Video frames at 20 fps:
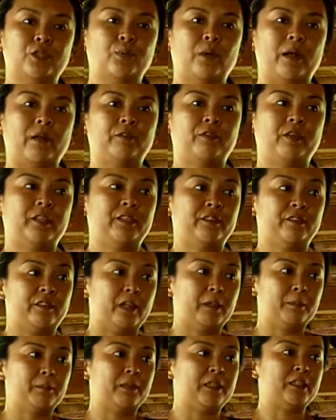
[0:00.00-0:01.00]
Welfare and
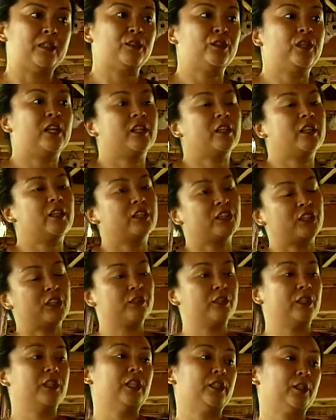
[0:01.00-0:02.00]
Development so that the
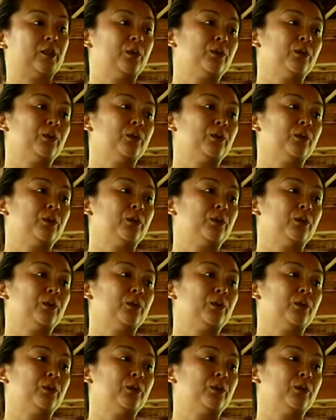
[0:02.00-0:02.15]
children that go